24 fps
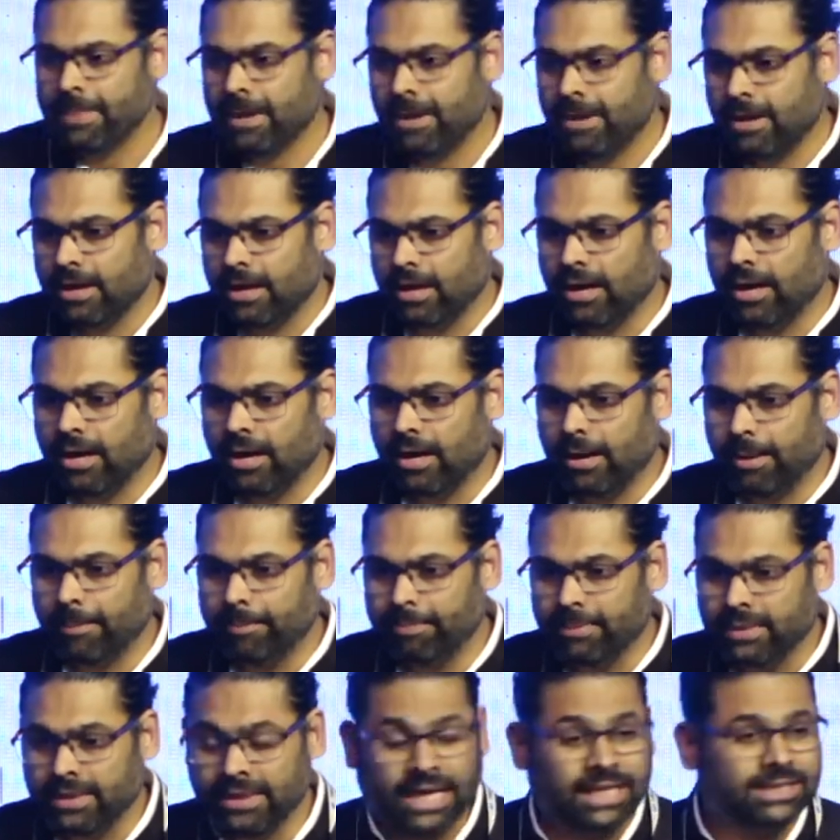
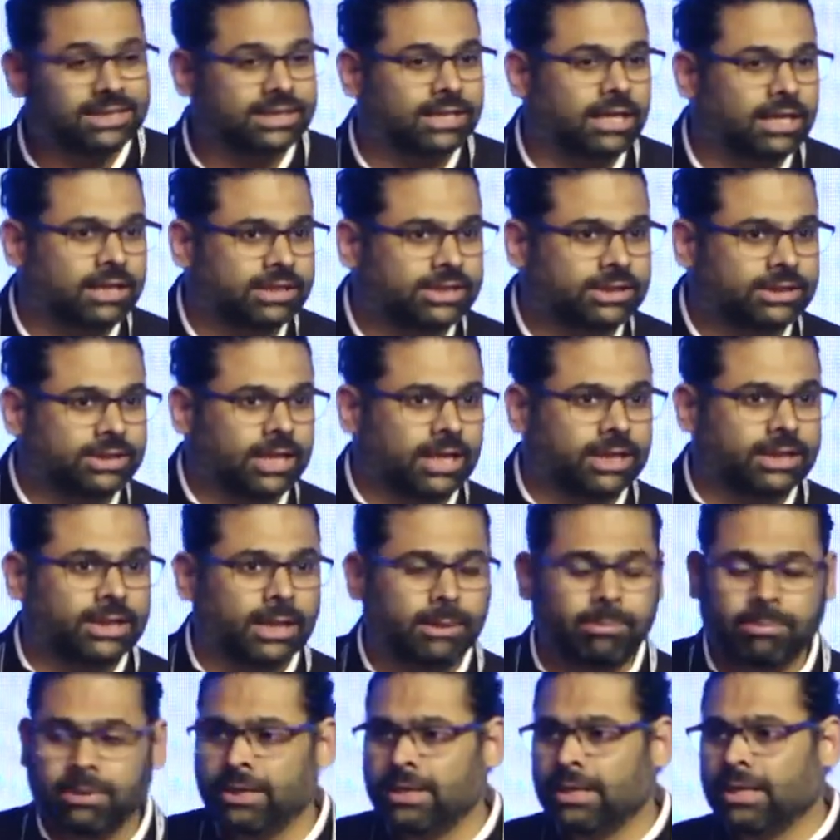That's our
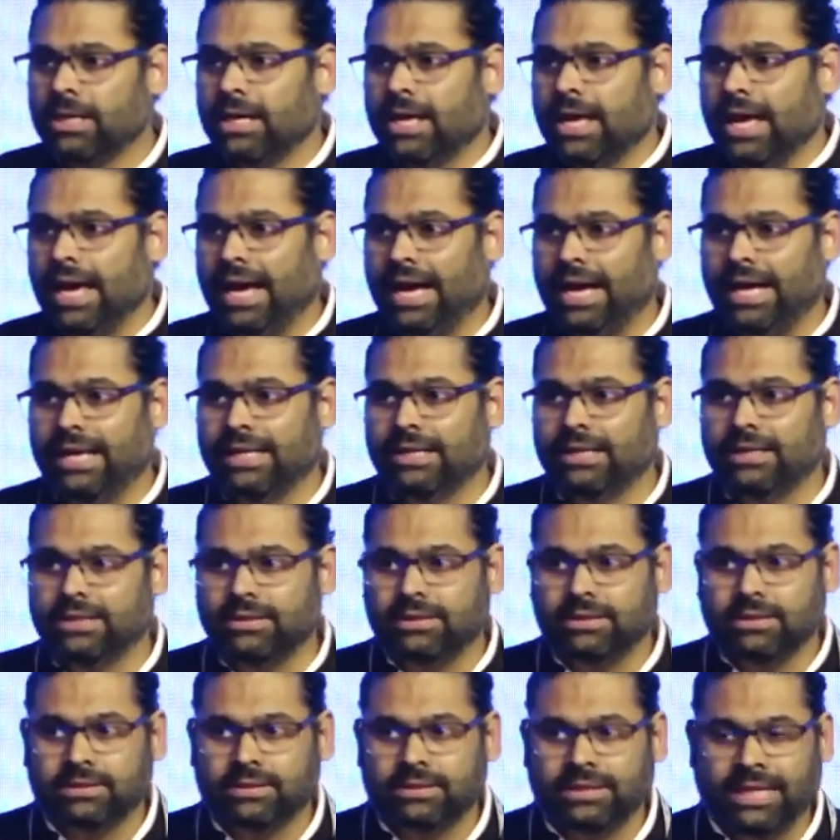startup, and
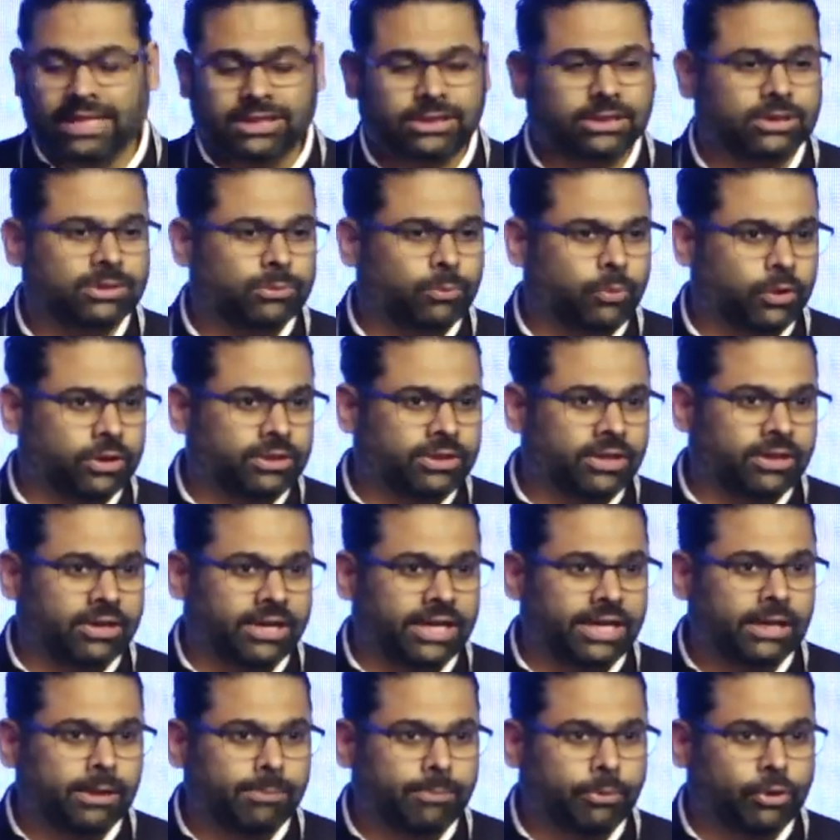that's what the
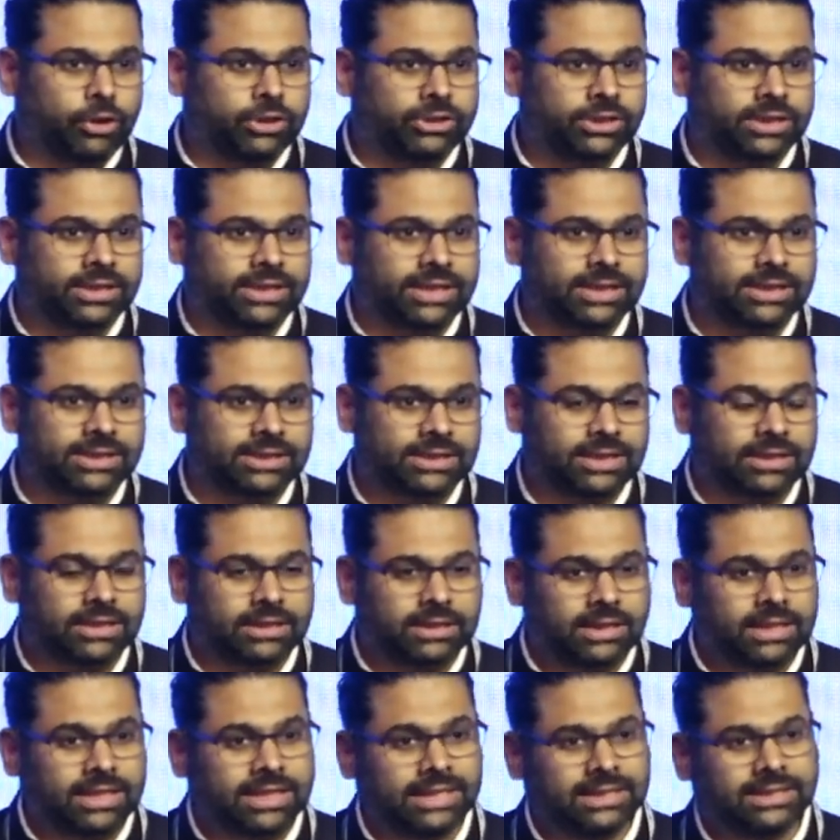Renal Project is.
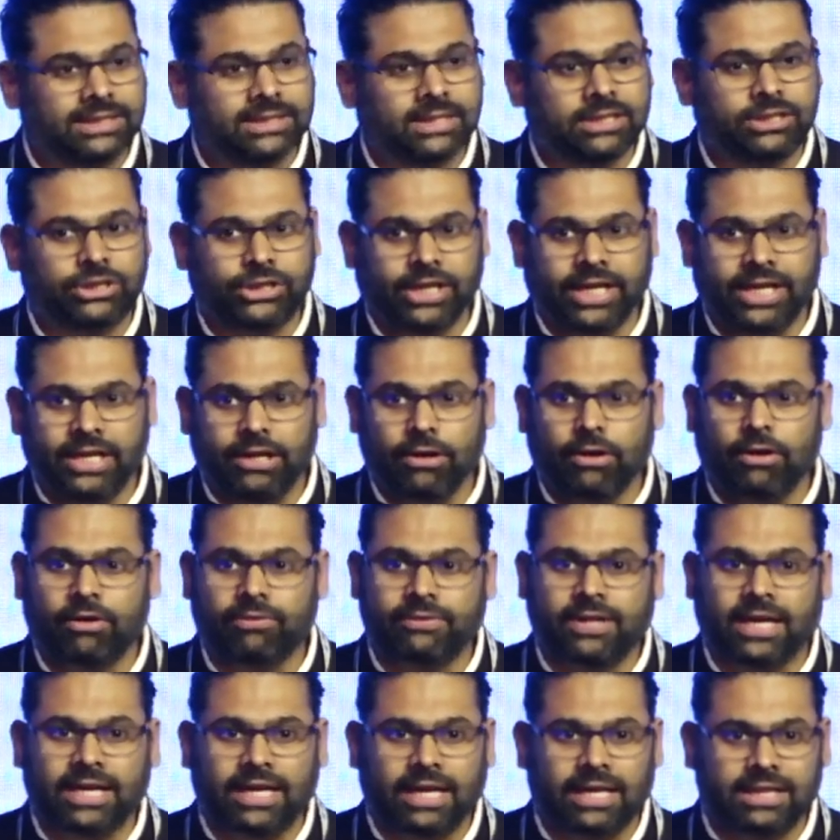It's a chain of
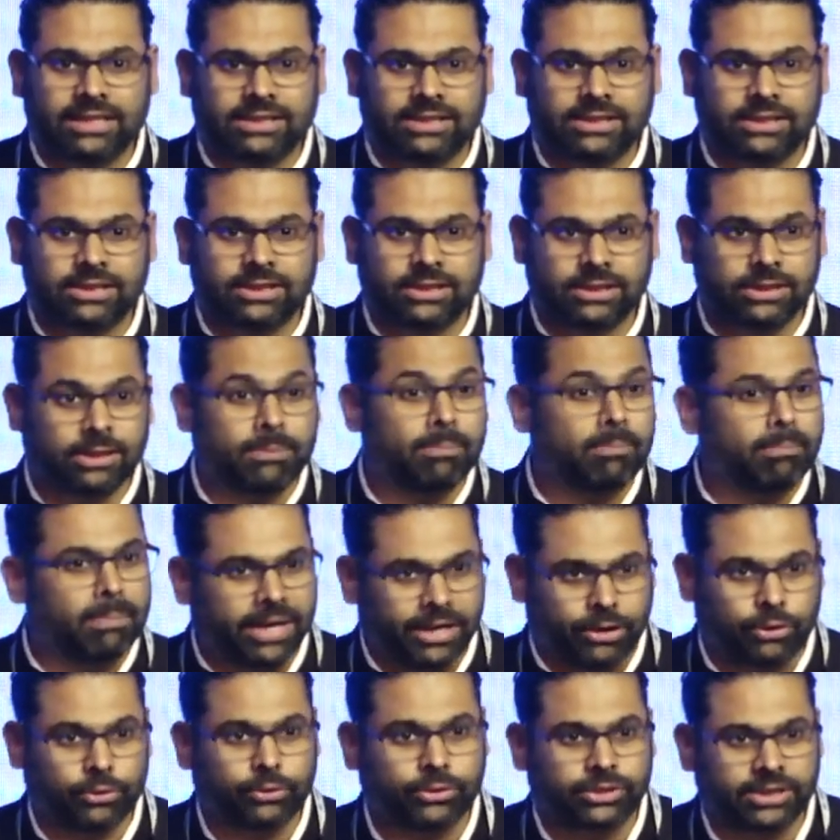dialysis
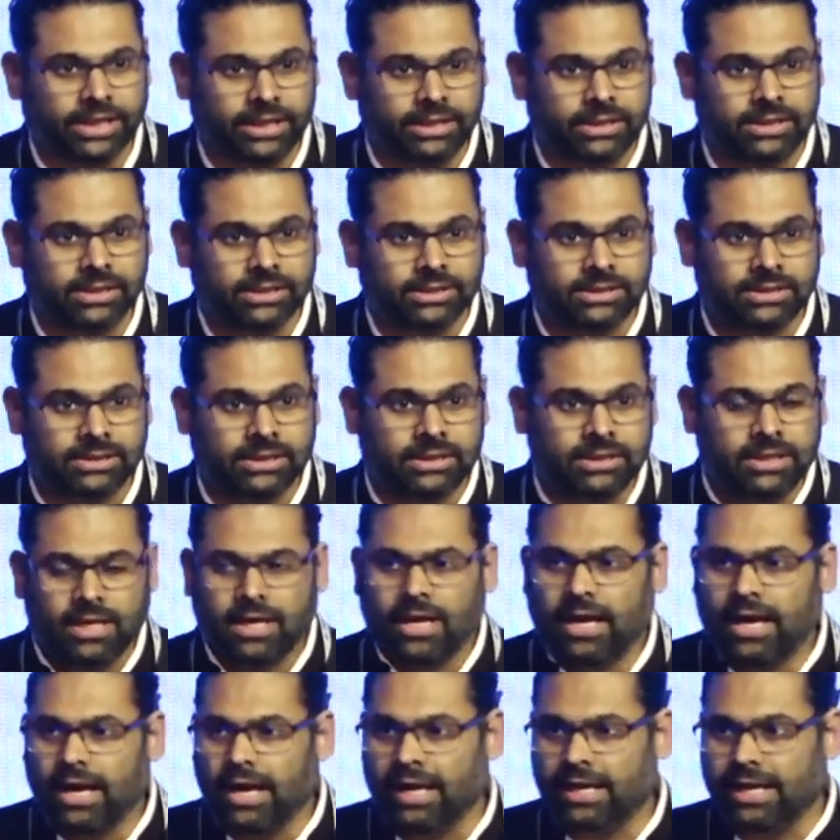micro centers.
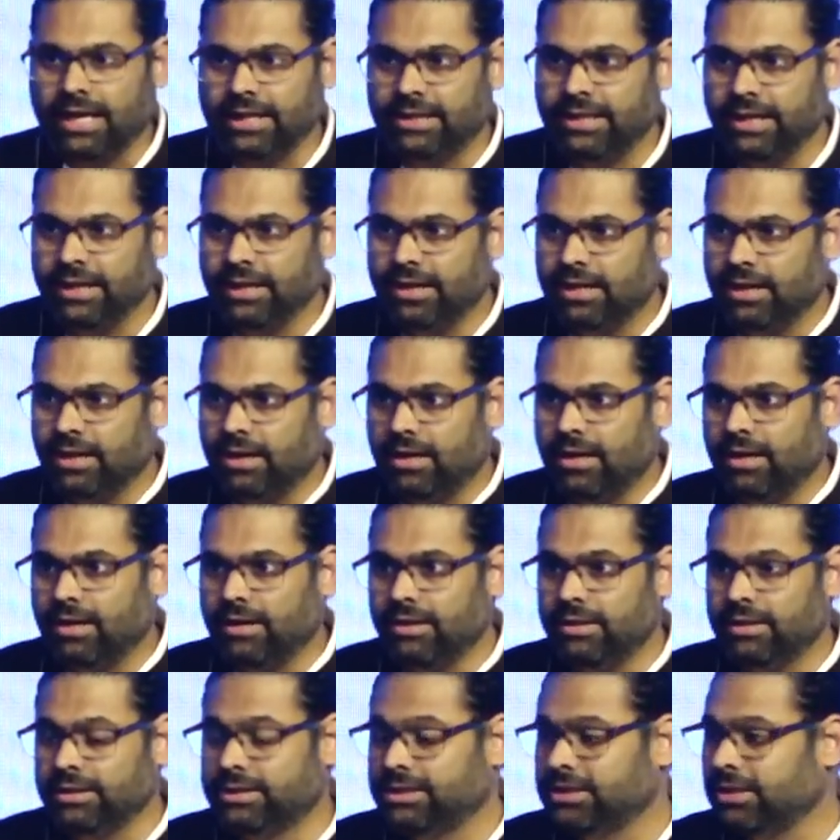And I think
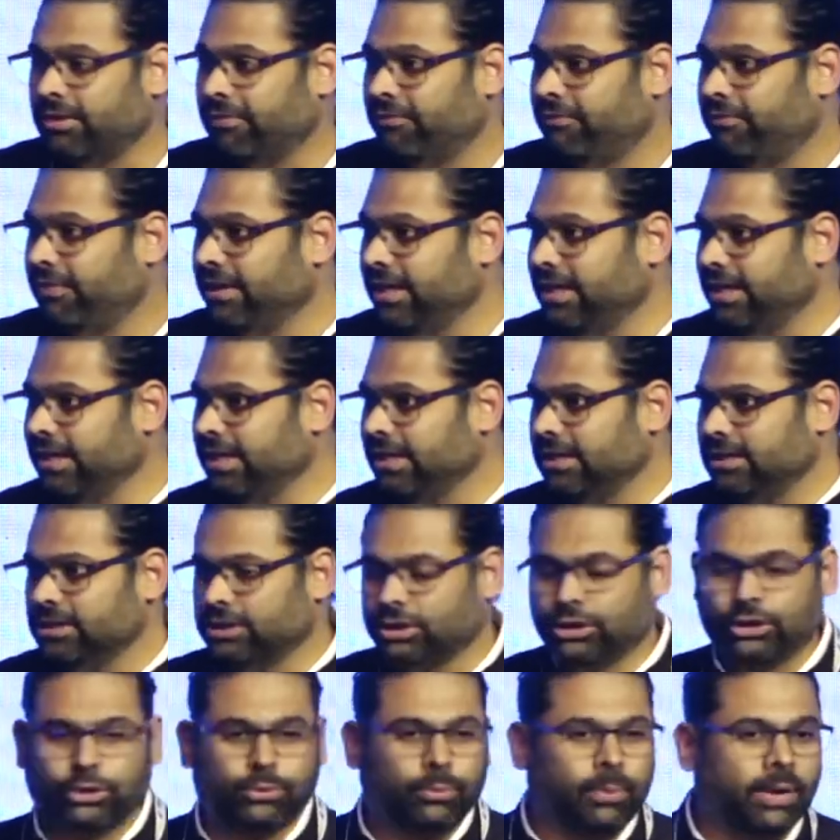it's a very
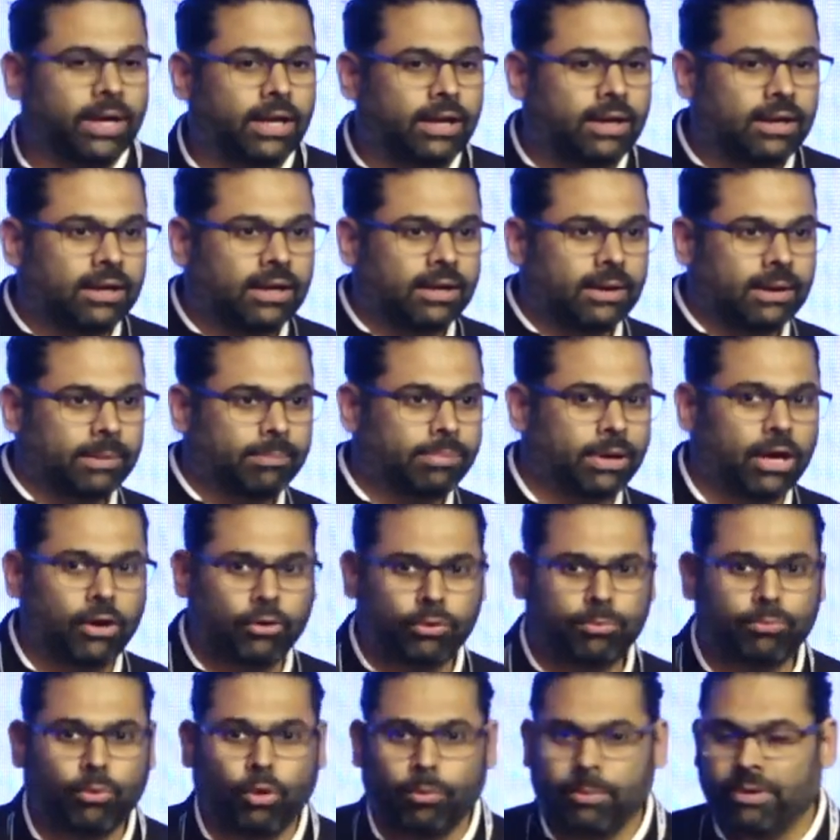swell, proud
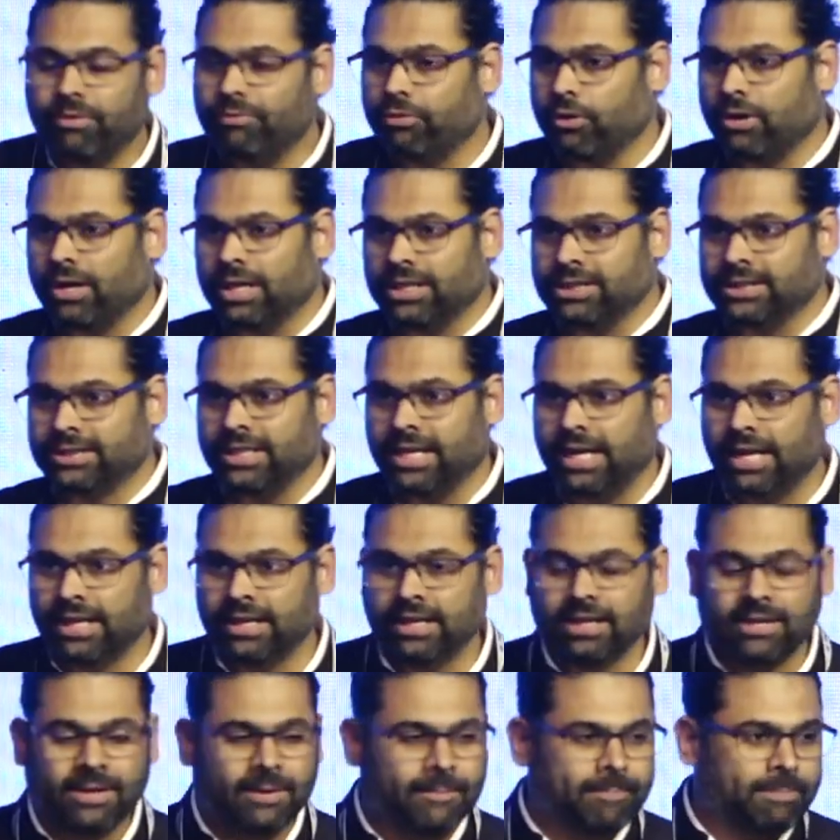moment for us that